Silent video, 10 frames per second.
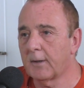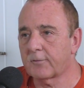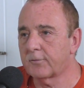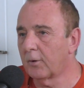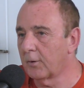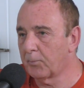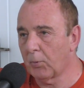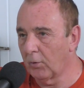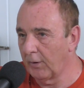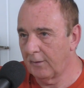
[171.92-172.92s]
That's not the
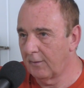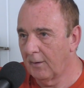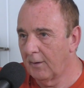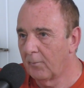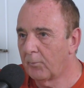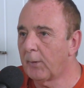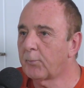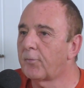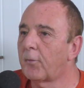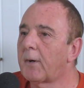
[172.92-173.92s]
point.
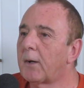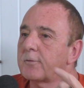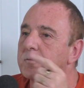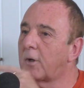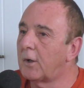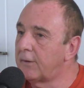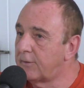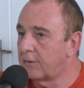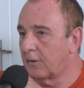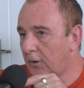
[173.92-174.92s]
People from
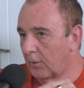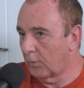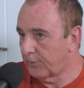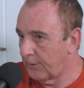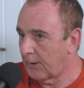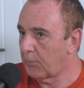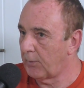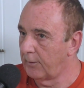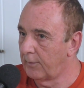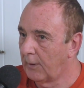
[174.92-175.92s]
outside didn't like what had
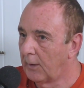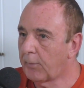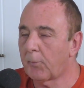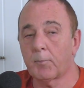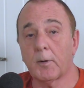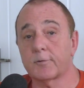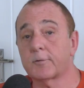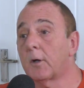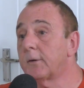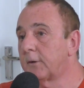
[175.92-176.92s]
happened. People from
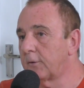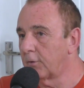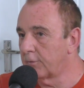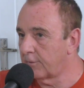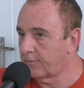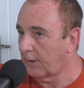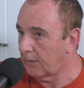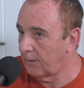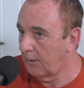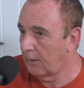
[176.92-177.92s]
outside didn't
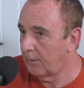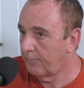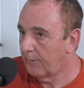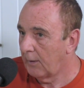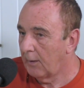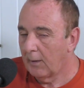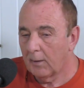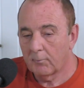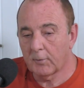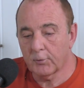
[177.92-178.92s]
understand it.
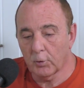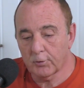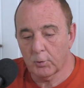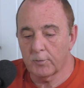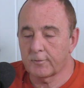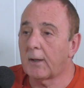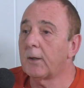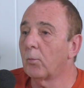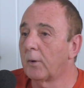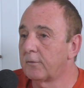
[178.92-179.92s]
My daughter was
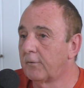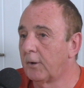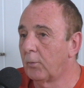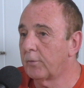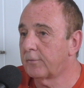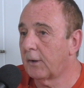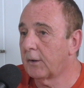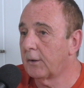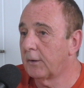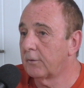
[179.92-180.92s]
eight when she was
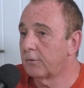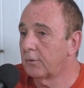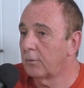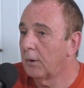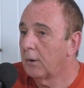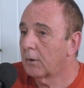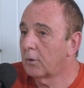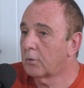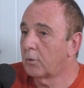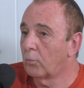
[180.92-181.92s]
taken into
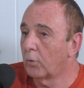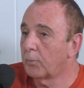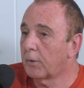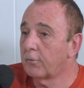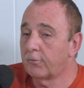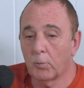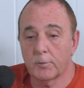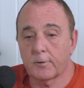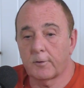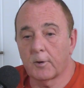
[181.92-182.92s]
Cookham Wood because she
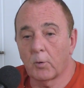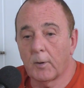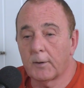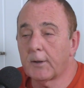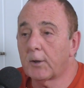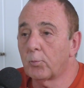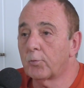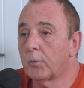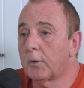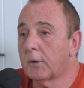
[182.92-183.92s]
wanted to know where Dad
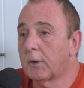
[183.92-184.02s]
was